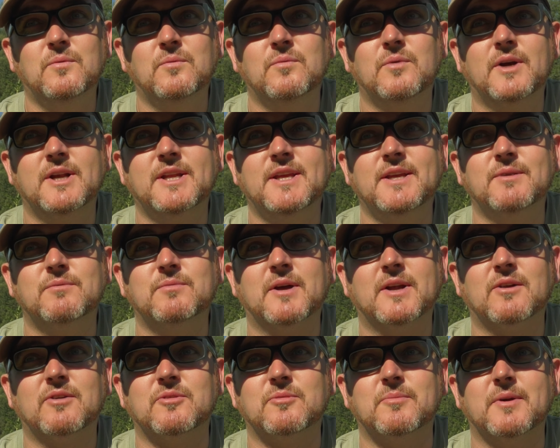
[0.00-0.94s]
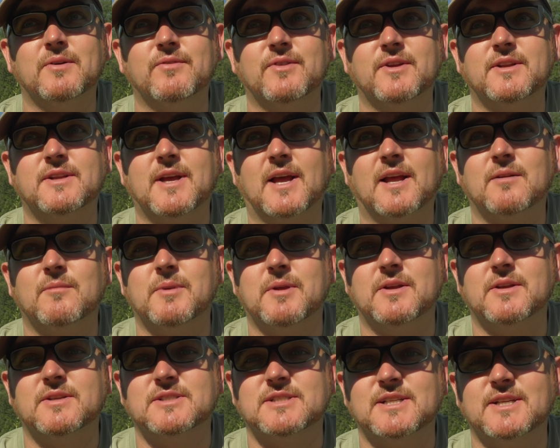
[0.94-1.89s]
when he went out the bivvy telling me
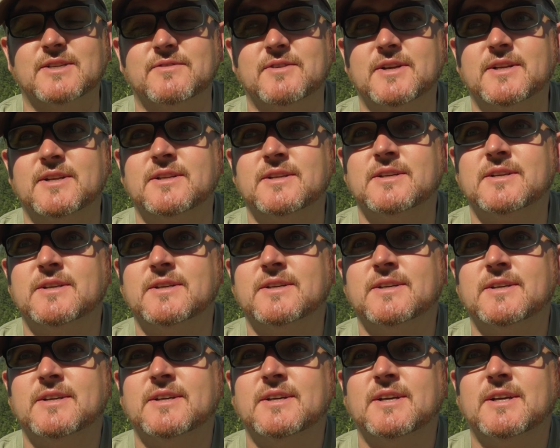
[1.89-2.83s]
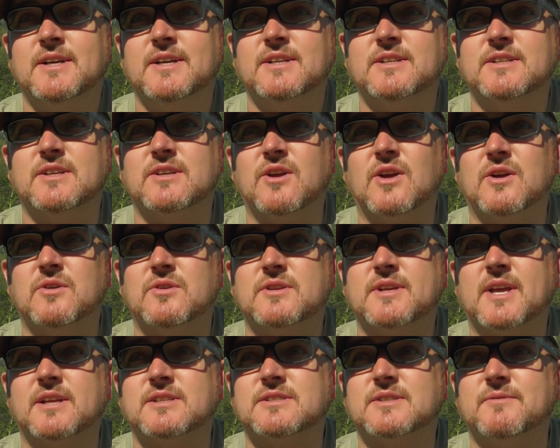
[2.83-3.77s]
he's leaving to
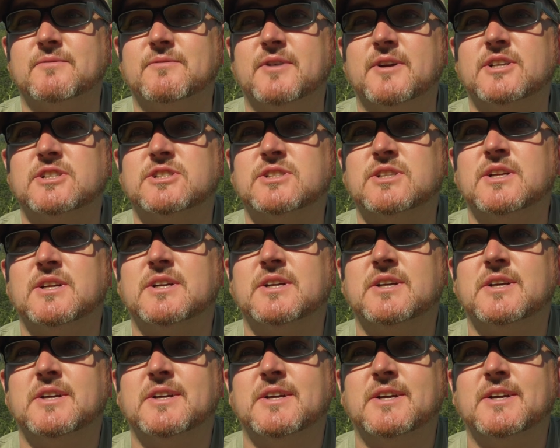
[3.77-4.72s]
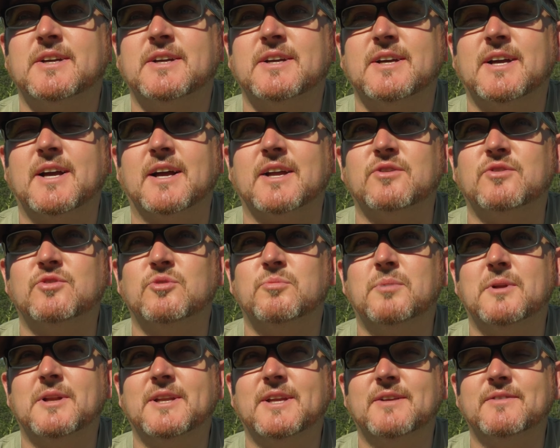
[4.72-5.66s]
get some fish. I do
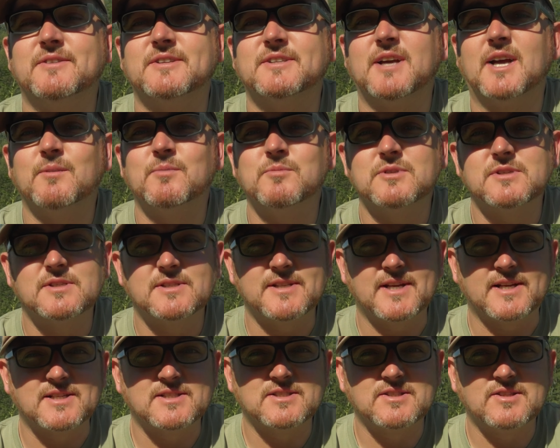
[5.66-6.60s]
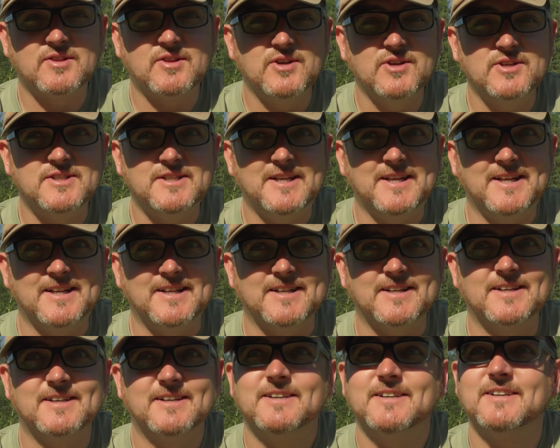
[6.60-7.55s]
believe the time was
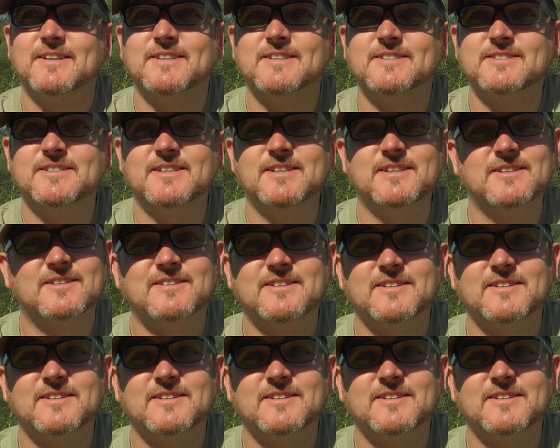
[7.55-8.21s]
6:13. See?